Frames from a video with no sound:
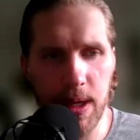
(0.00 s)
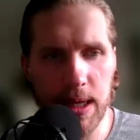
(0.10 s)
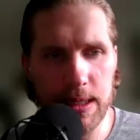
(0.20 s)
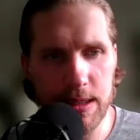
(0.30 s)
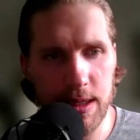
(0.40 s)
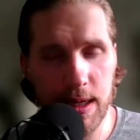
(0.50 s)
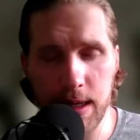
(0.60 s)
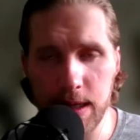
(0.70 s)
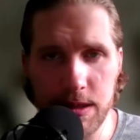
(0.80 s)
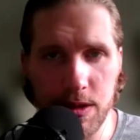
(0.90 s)
because it's
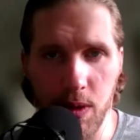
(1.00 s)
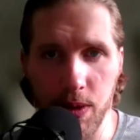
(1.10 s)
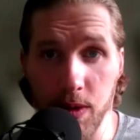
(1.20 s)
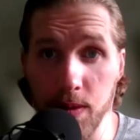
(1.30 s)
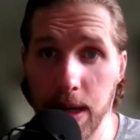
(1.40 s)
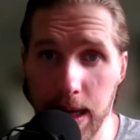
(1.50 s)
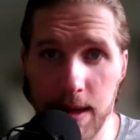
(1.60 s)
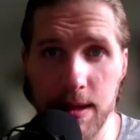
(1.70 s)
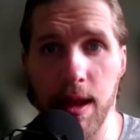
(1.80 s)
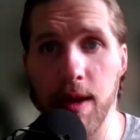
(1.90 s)
it is so
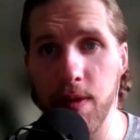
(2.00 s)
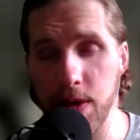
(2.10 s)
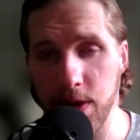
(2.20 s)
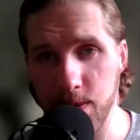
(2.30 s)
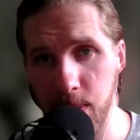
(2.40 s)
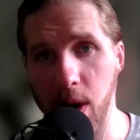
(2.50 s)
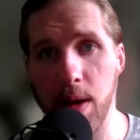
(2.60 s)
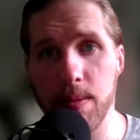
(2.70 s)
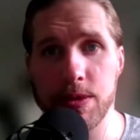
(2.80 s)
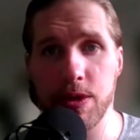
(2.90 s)
unique that you have all these
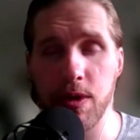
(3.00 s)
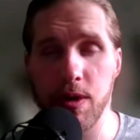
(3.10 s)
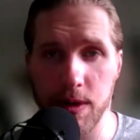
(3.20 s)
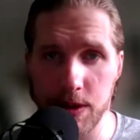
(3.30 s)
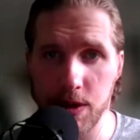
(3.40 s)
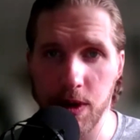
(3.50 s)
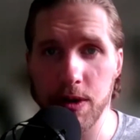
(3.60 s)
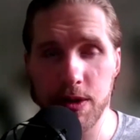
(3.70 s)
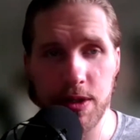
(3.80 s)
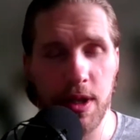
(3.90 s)
problems you have all these
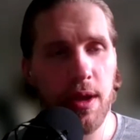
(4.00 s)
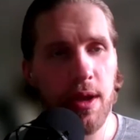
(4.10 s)
doctors